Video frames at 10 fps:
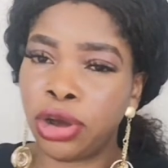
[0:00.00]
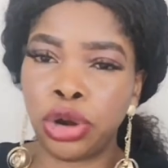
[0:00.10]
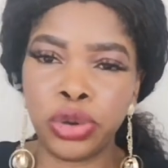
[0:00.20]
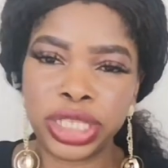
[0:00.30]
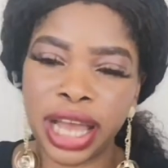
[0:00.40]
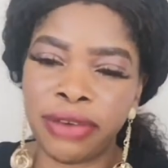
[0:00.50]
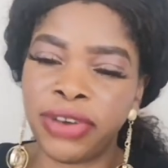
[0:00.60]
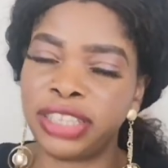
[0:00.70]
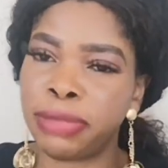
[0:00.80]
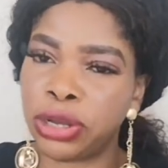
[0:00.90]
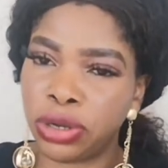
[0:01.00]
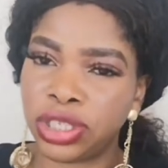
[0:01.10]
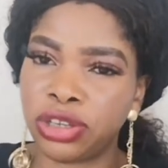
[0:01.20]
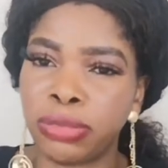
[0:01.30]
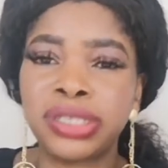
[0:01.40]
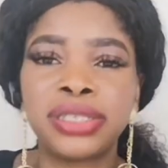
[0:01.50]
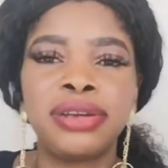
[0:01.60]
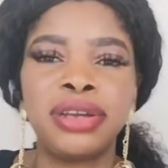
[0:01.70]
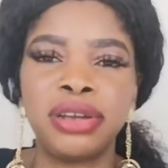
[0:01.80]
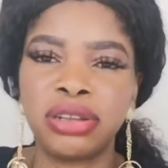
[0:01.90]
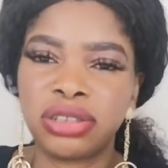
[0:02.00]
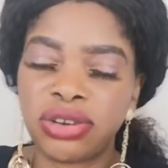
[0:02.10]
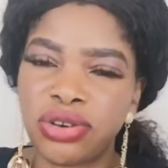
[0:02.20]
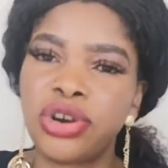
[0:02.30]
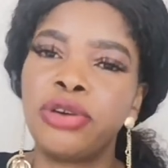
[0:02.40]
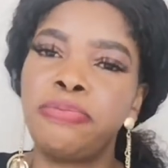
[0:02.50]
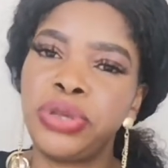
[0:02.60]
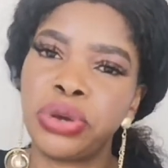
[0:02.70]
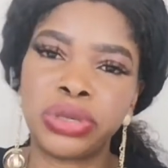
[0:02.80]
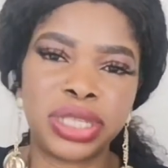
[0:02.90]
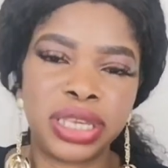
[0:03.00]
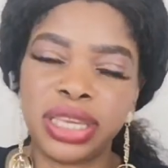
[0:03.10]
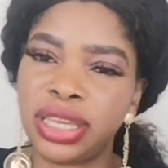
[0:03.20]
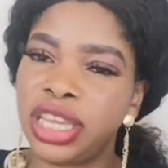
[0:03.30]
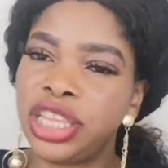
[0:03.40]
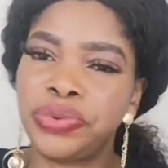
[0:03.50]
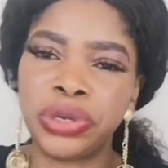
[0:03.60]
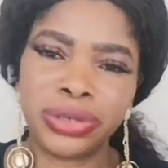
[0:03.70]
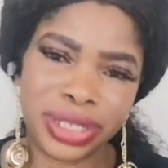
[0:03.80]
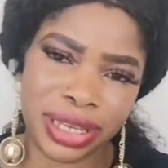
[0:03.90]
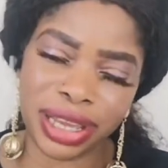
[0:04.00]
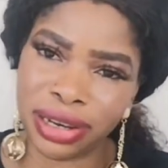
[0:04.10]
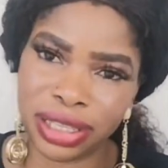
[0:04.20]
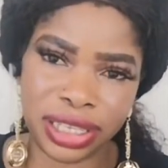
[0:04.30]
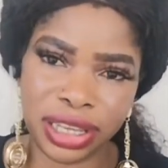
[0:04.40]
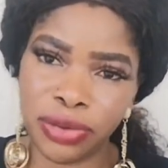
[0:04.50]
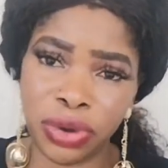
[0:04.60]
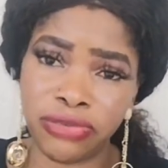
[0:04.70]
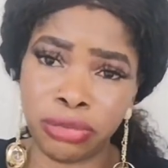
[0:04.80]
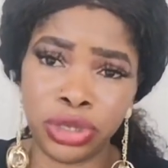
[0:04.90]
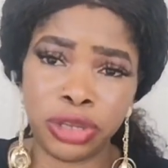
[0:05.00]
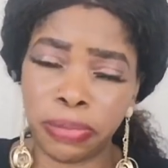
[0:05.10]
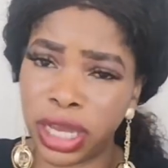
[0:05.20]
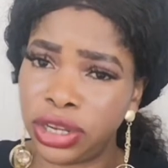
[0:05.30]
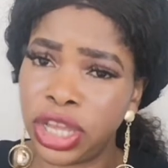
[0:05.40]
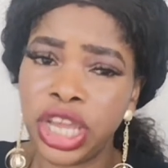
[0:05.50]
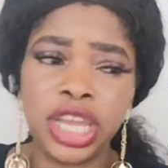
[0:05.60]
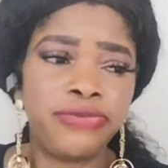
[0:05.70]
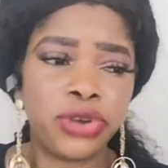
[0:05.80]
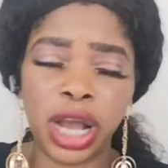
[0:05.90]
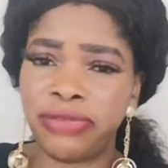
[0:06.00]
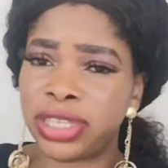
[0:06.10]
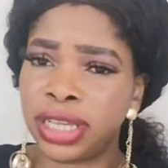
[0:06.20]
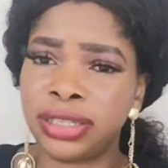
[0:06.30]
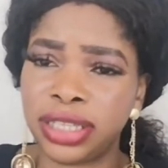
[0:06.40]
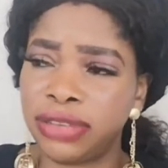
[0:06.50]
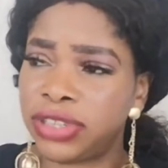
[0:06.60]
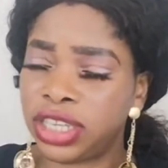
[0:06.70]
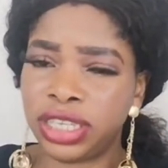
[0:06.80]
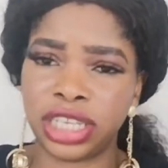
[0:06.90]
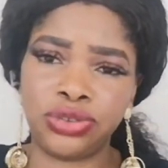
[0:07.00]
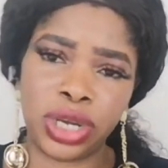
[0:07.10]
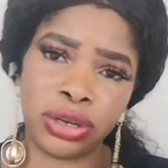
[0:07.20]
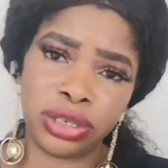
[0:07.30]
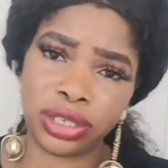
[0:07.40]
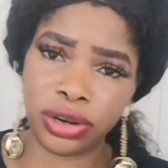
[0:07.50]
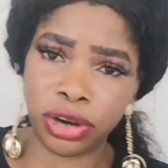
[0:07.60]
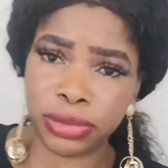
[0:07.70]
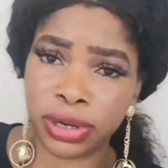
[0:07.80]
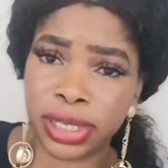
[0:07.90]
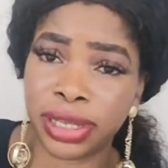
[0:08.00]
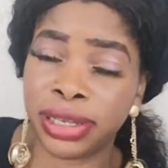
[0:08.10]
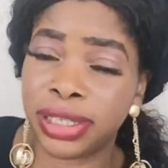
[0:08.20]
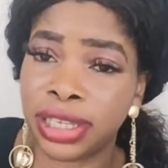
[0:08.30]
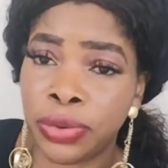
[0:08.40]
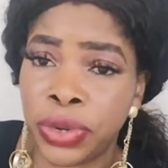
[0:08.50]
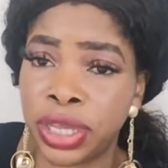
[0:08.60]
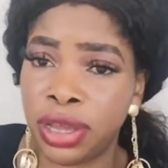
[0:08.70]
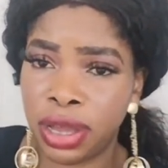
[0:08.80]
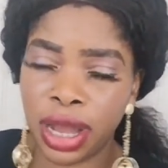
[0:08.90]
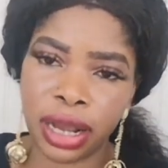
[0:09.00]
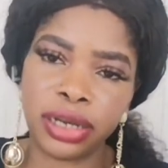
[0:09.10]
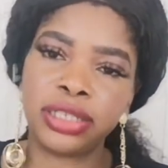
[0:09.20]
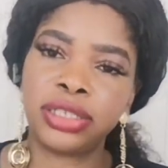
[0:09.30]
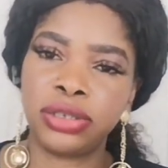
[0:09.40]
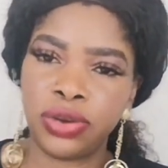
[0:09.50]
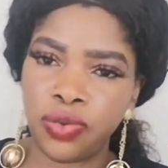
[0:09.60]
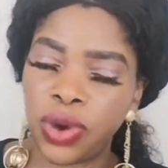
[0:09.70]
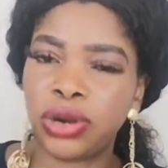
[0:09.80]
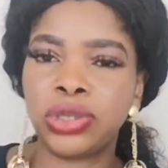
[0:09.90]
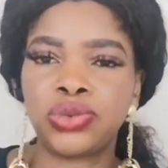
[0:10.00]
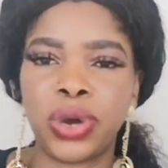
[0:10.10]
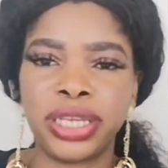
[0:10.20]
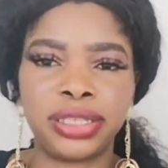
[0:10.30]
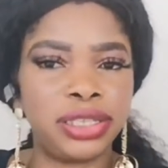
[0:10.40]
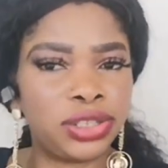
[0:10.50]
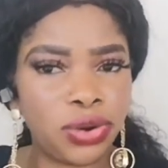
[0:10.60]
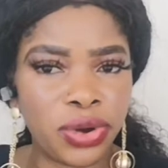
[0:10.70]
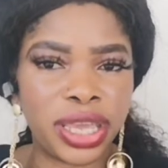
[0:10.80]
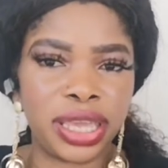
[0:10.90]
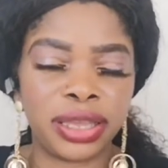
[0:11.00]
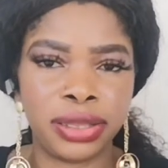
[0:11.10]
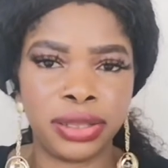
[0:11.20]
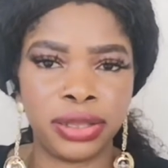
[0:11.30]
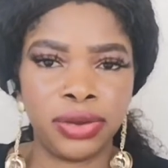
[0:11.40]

always advise my customers, scrub your skin. It will not take anything away from you. Depend, if you have a sensitive skin that you cannot scrub 3 times in a week, at least one or twice is okay.